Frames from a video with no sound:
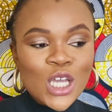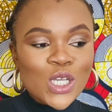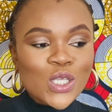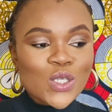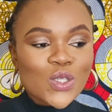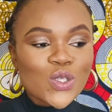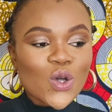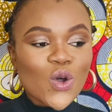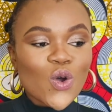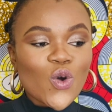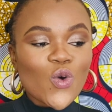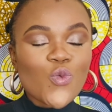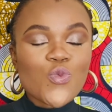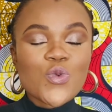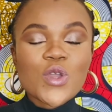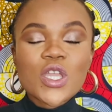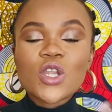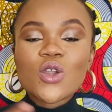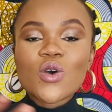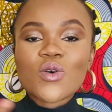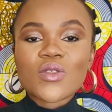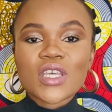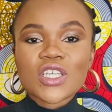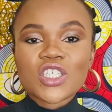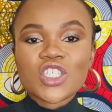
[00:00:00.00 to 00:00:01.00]
So we
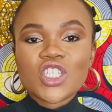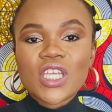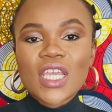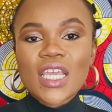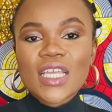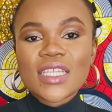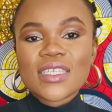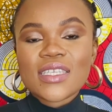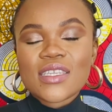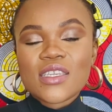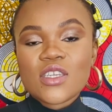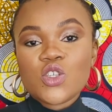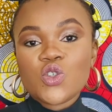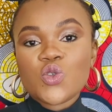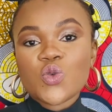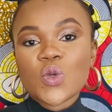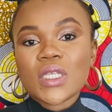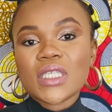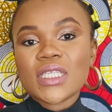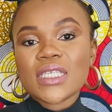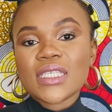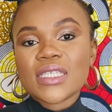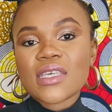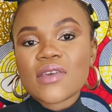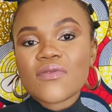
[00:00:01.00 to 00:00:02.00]
know that she entered in
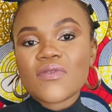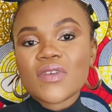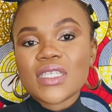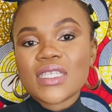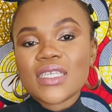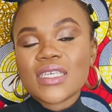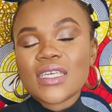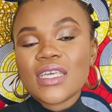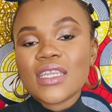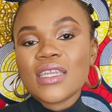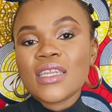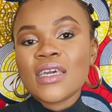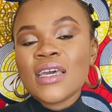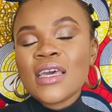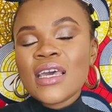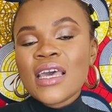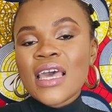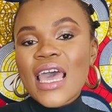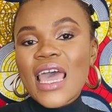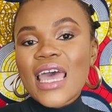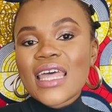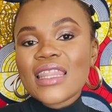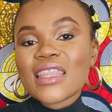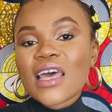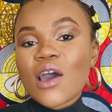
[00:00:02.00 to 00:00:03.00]
twenty seventeen,
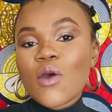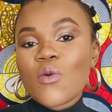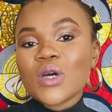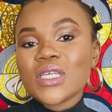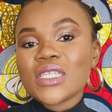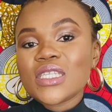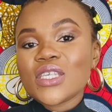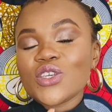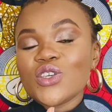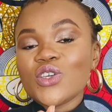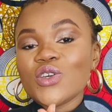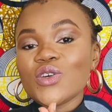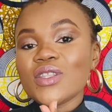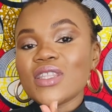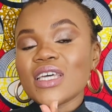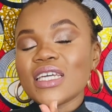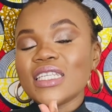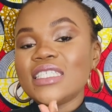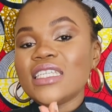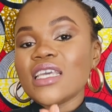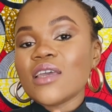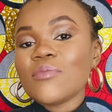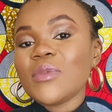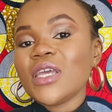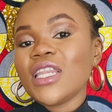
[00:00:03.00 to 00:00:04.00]
and that was the year
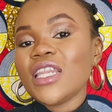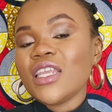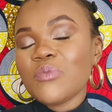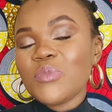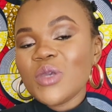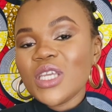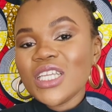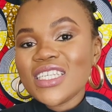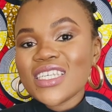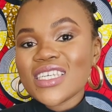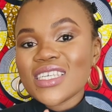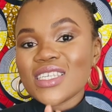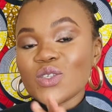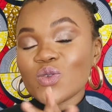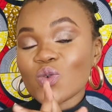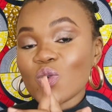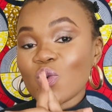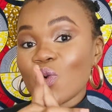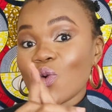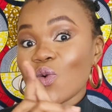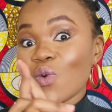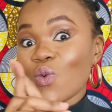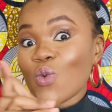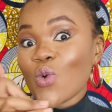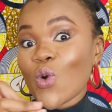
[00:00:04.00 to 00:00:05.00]
that Demi-Leigh Peters,
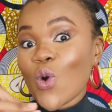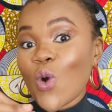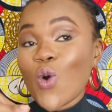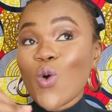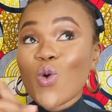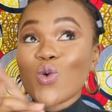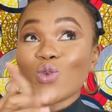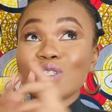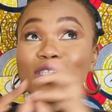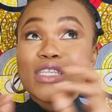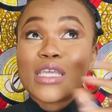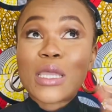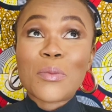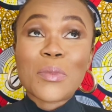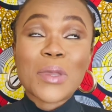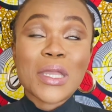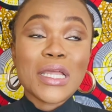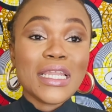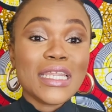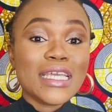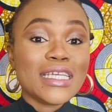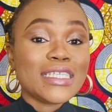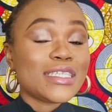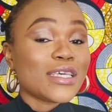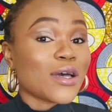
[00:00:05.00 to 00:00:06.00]
or Demi-Leigh